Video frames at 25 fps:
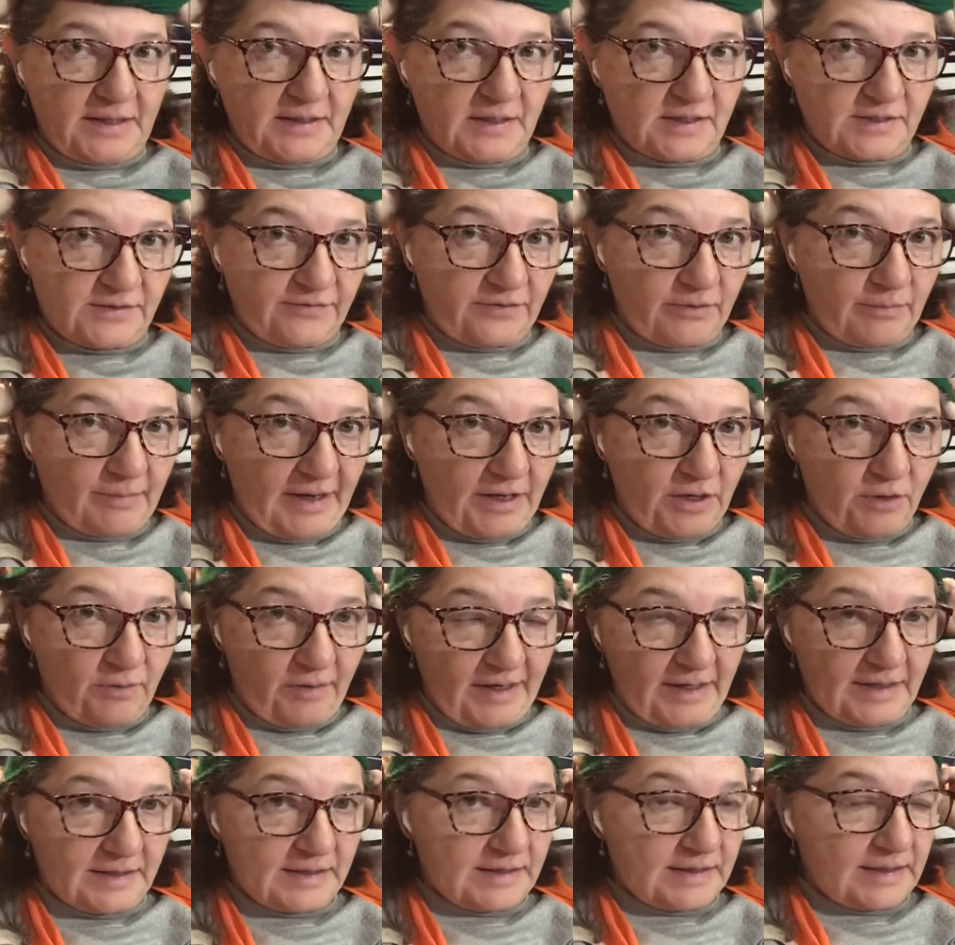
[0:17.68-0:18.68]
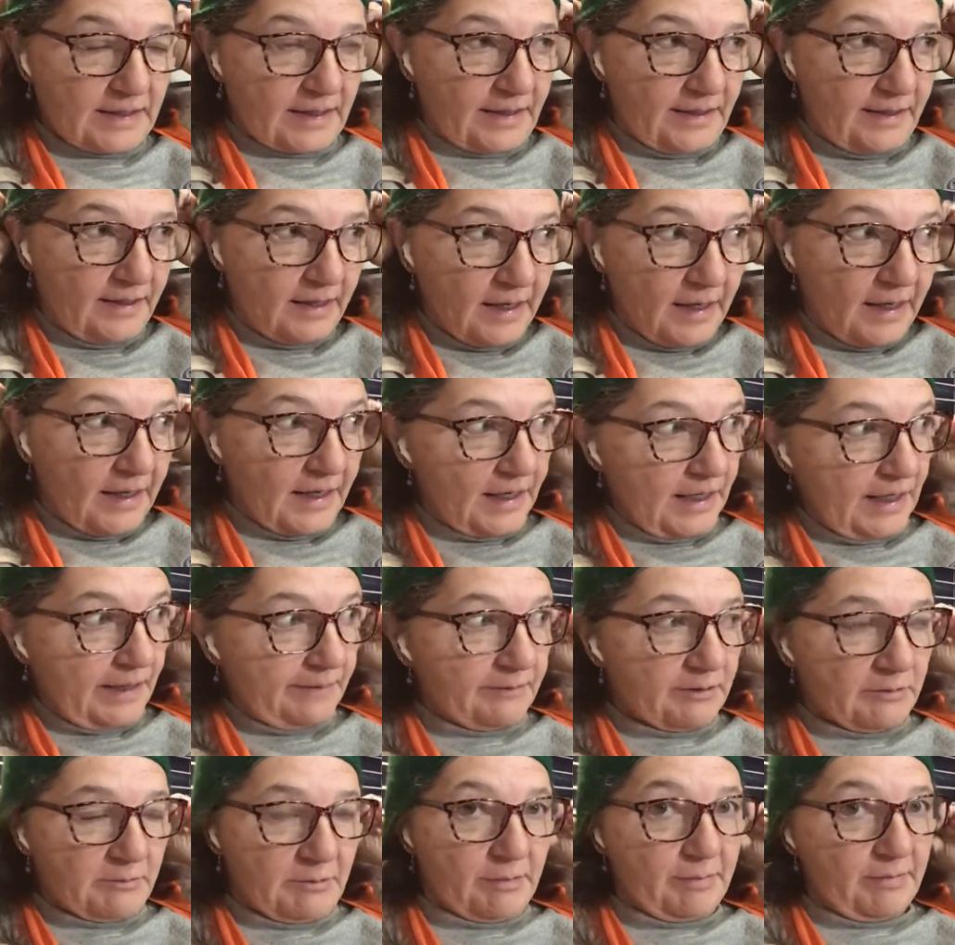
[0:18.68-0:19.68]
this for my grandson, and I'm
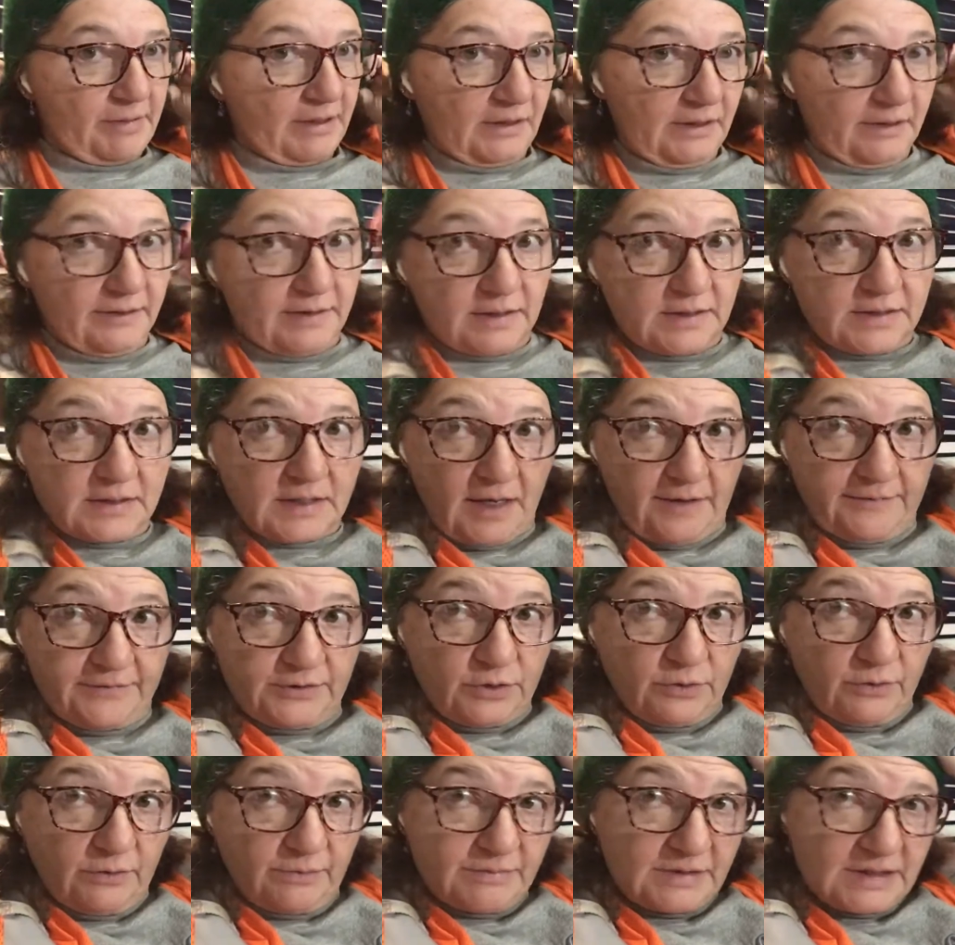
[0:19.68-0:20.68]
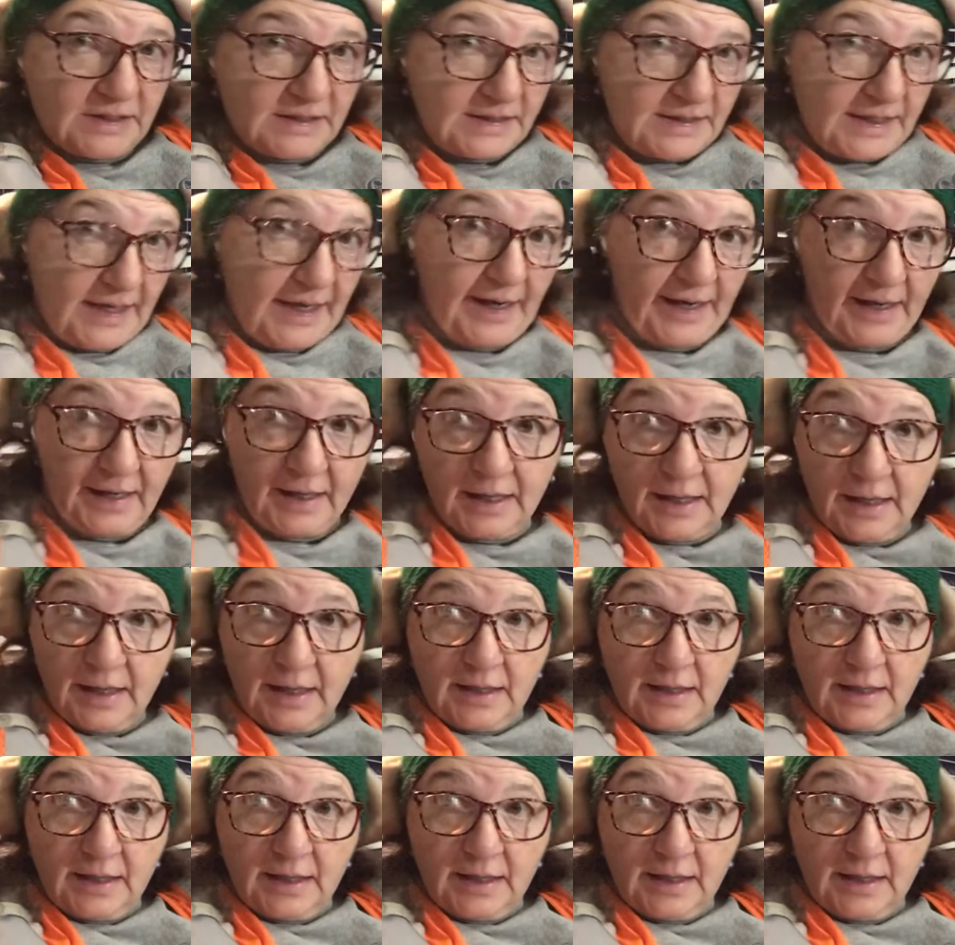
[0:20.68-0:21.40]
going to be mailing this off to him today.